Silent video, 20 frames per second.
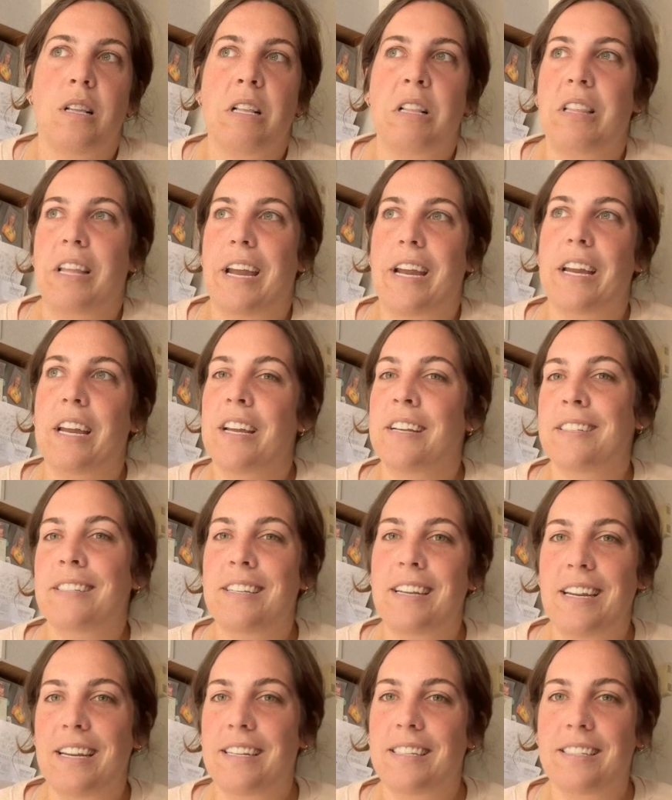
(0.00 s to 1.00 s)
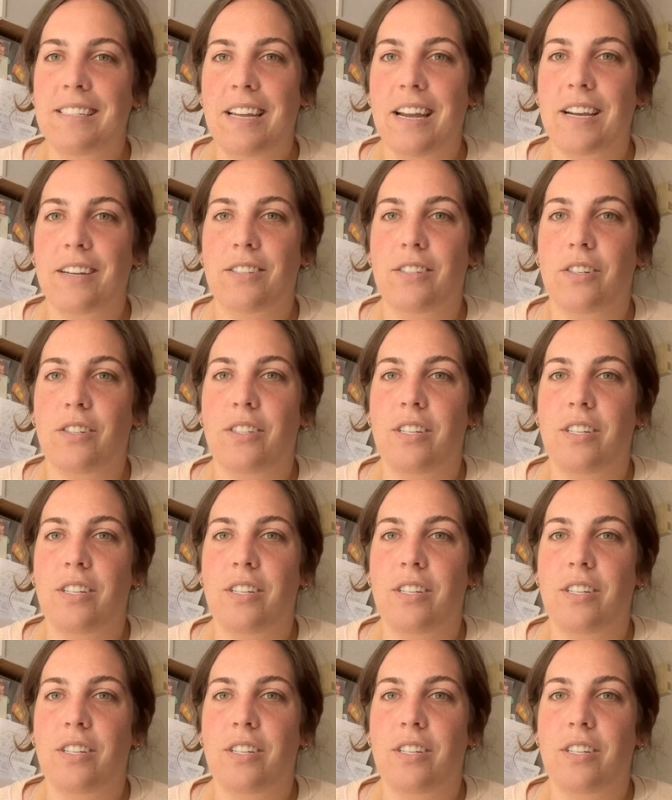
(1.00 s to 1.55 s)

like T6 or